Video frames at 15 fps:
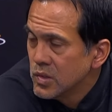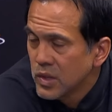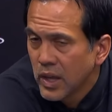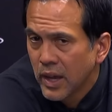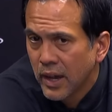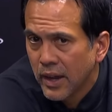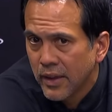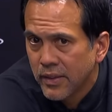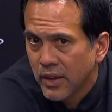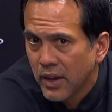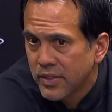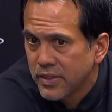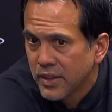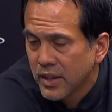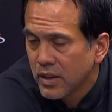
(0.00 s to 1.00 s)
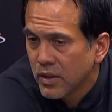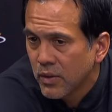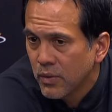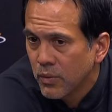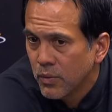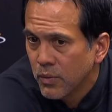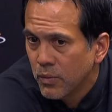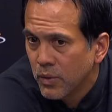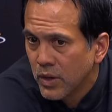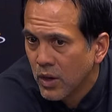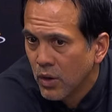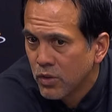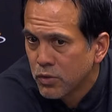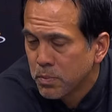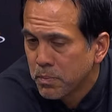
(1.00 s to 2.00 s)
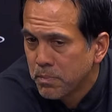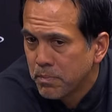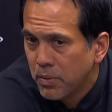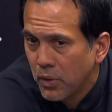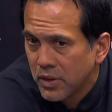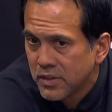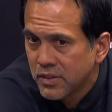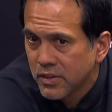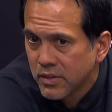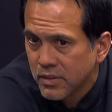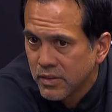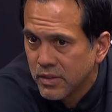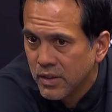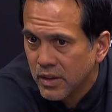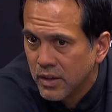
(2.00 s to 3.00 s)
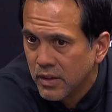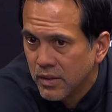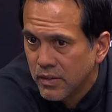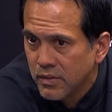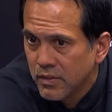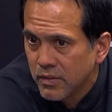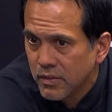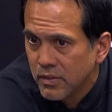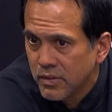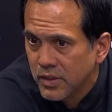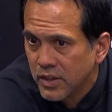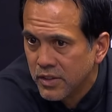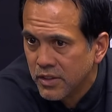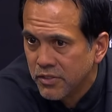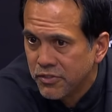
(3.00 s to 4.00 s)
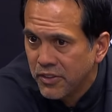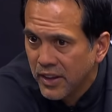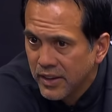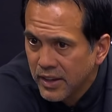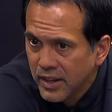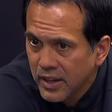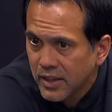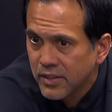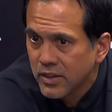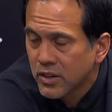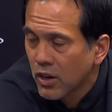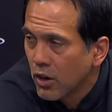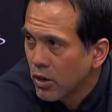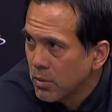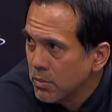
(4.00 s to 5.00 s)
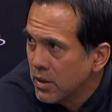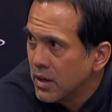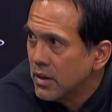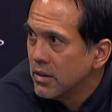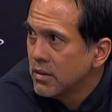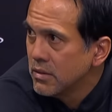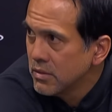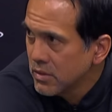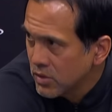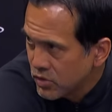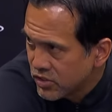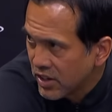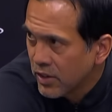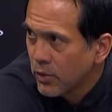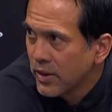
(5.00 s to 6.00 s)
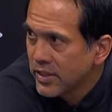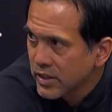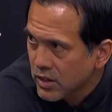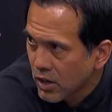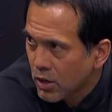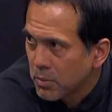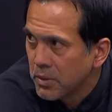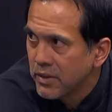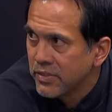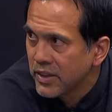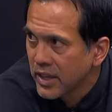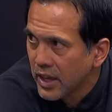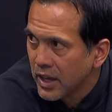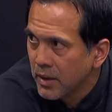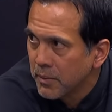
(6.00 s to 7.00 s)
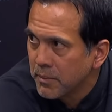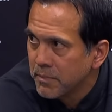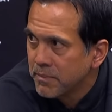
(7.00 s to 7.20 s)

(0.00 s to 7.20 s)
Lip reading: Yeah, I think we always point to the defending and the karma. You generate the karma of the game